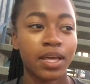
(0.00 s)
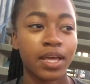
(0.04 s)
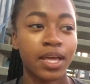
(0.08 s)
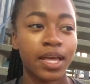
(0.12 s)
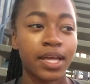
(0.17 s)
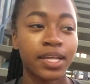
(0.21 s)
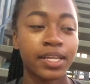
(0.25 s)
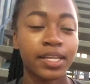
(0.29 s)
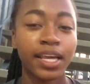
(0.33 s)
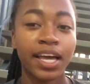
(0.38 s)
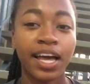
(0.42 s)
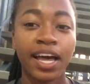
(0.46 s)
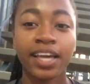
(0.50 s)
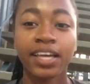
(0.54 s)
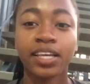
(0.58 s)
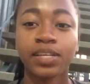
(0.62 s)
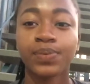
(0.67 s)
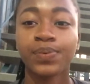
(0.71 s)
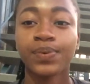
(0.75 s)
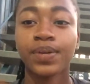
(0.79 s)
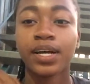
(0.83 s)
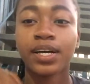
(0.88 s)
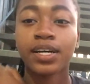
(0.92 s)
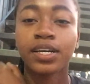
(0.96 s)
And yeah, I
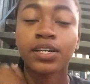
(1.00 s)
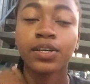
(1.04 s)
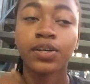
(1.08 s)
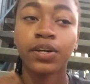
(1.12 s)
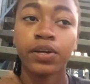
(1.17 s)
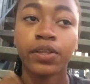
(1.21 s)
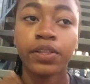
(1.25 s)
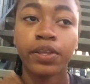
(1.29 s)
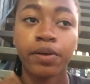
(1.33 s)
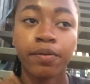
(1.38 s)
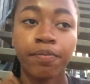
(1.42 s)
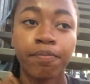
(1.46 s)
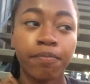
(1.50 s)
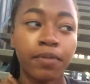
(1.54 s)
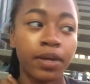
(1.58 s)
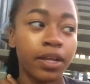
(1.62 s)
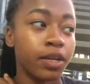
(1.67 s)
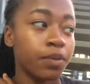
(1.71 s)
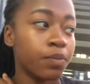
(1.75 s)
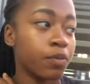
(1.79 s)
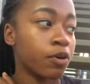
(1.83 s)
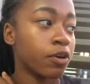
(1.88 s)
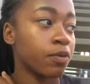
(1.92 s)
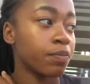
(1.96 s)
guess we're not gonna go there
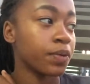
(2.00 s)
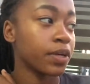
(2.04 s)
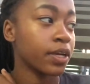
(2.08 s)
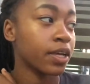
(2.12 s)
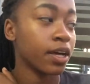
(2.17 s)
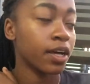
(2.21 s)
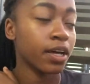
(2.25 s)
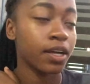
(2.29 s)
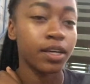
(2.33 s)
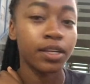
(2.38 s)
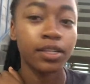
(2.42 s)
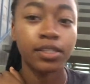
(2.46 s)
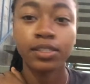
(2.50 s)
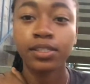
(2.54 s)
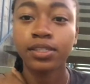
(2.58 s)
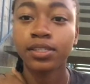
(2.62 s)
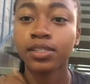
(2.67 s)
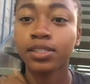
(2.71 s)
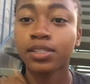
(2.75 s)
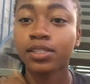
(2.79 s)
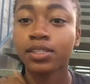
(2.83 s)
anymore because